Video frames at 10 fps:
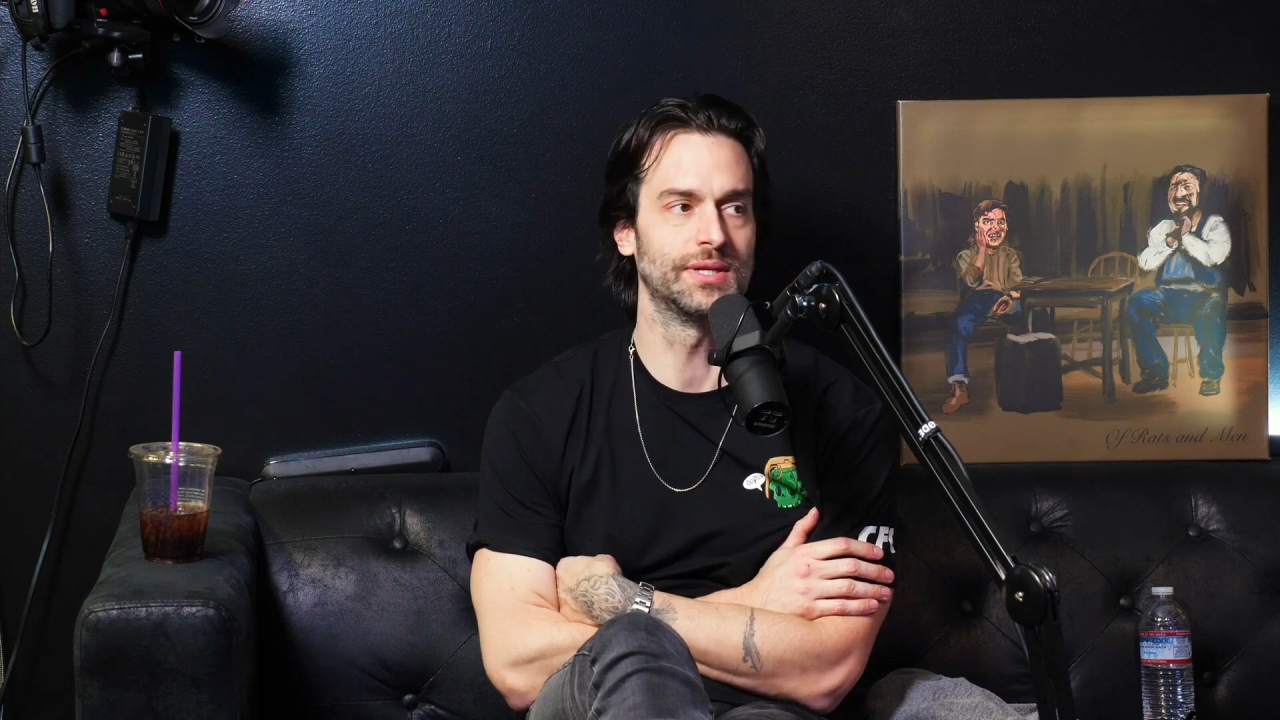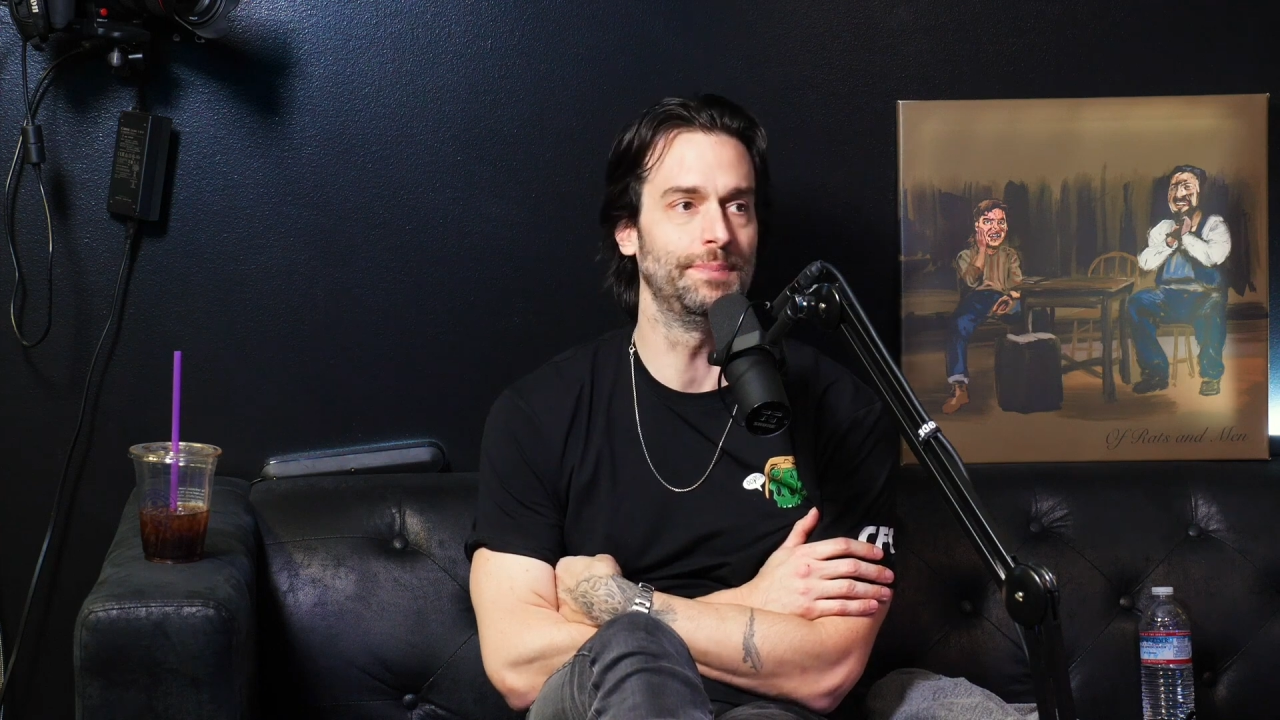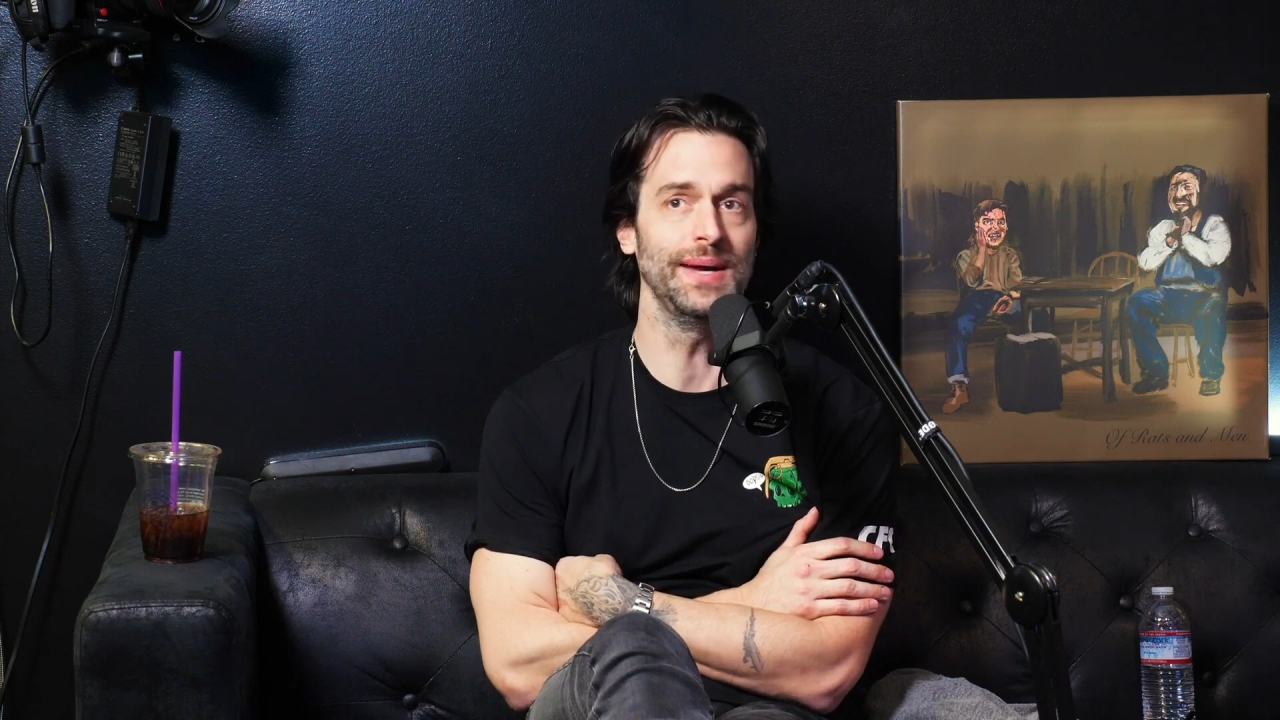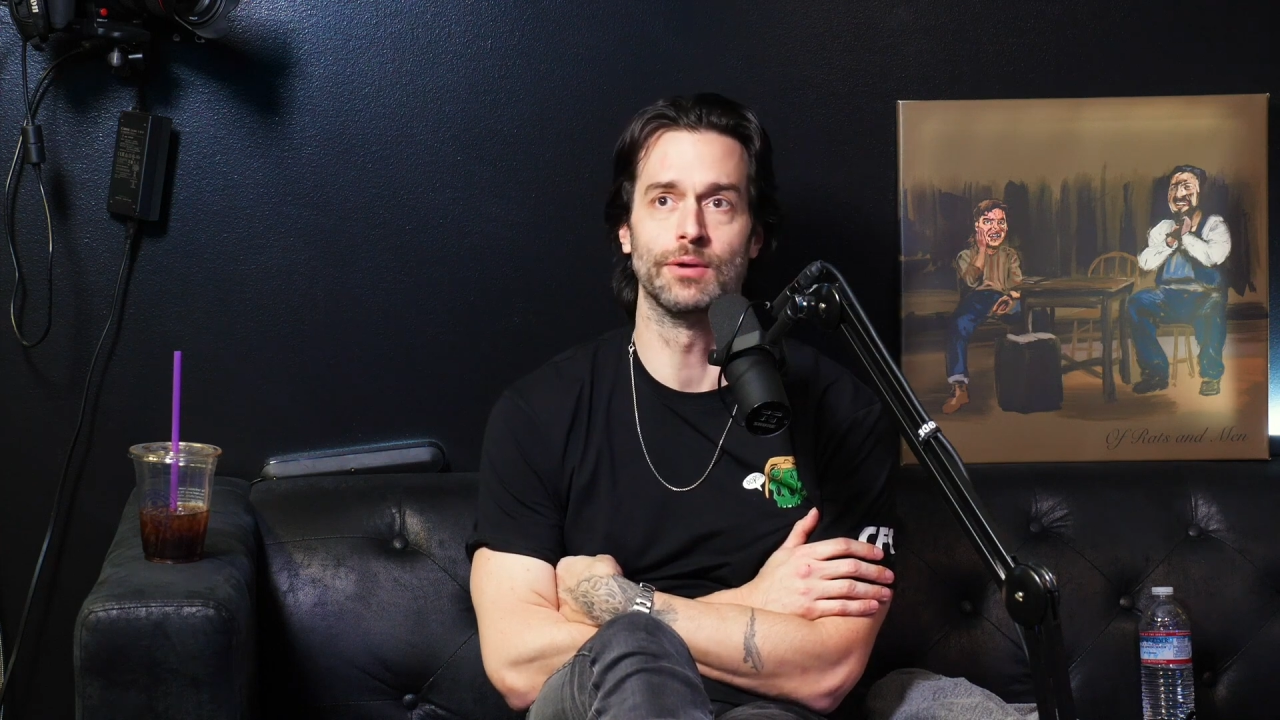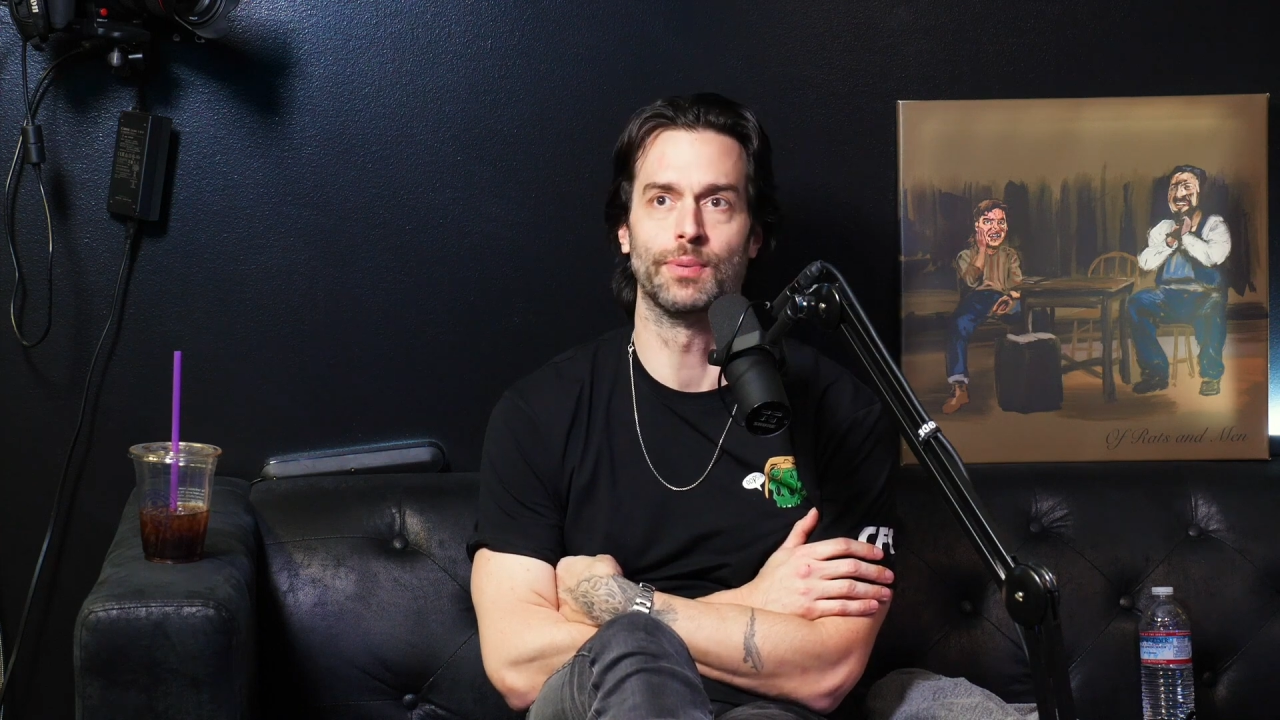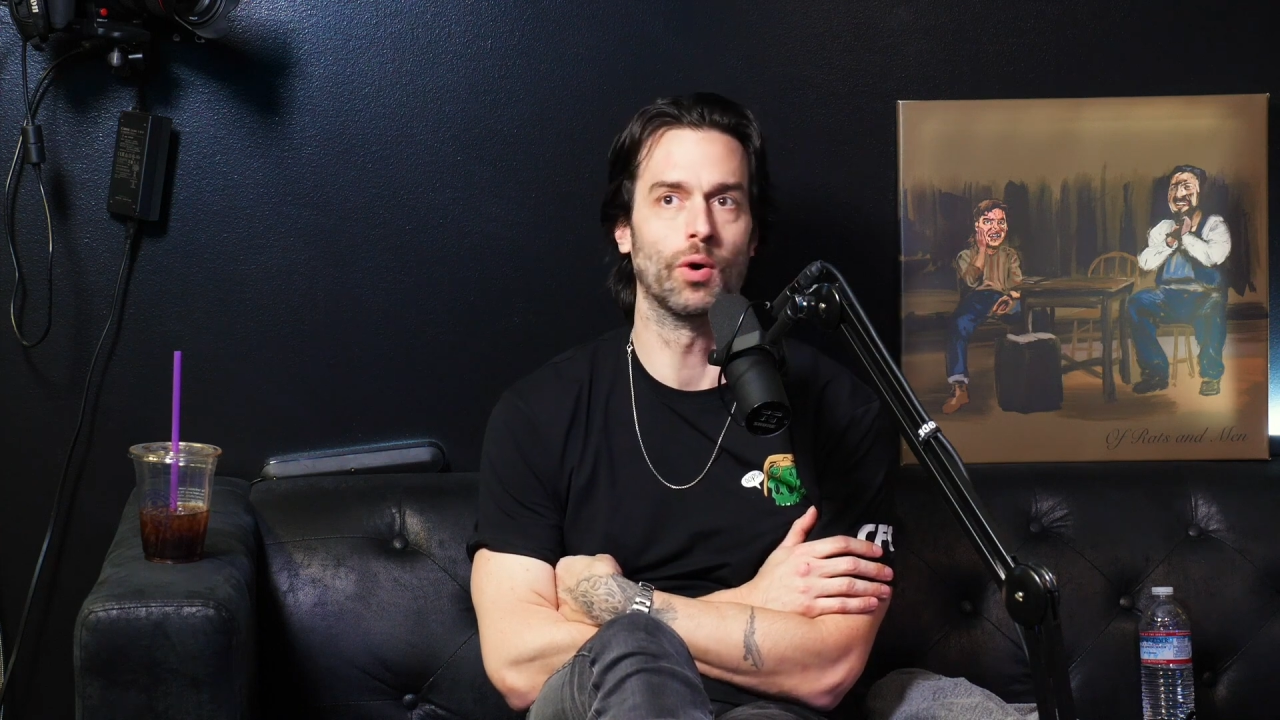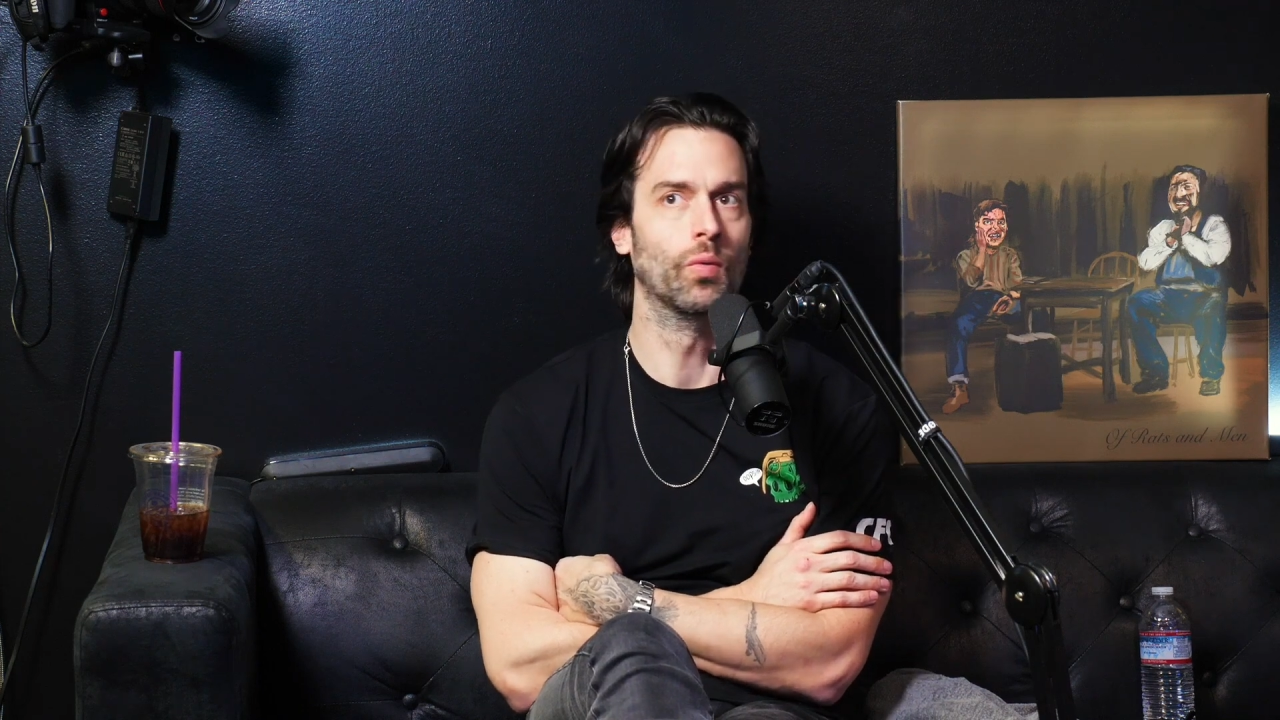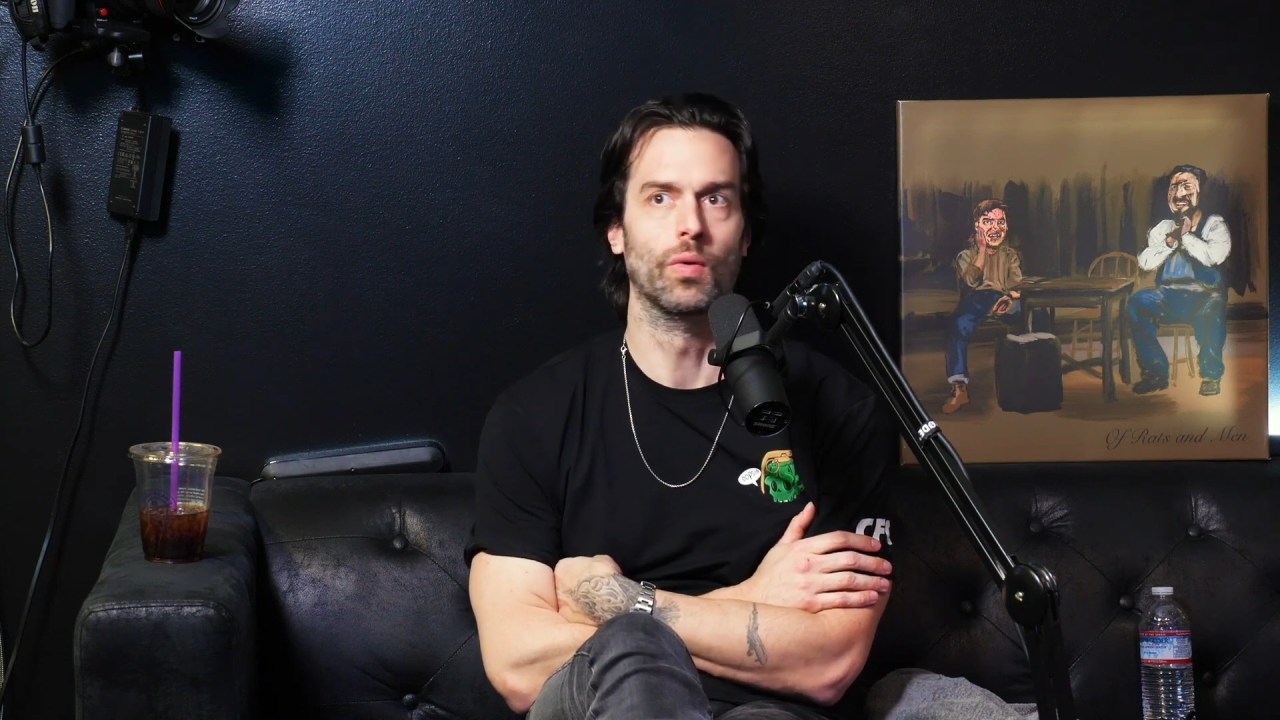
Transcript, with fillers: the beard, bro.